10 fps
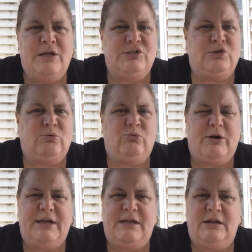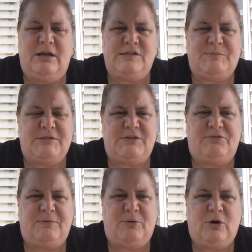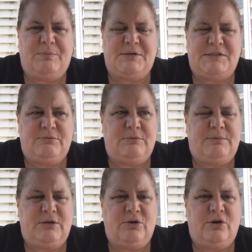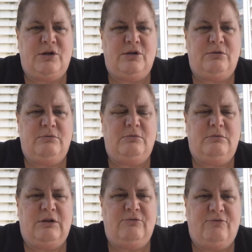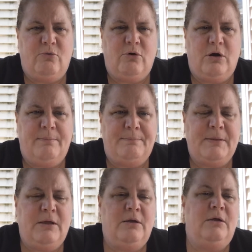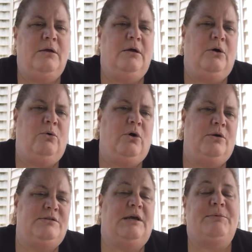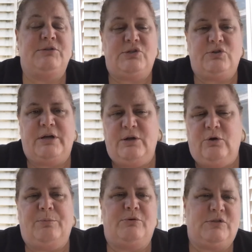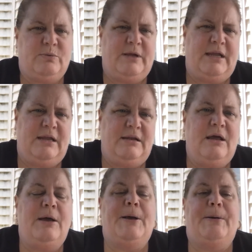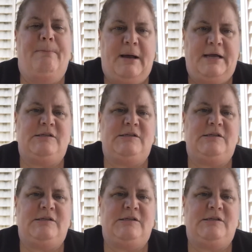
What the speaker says: to write a specific purpose, it would be you're going to inform or demonstrate or persuade my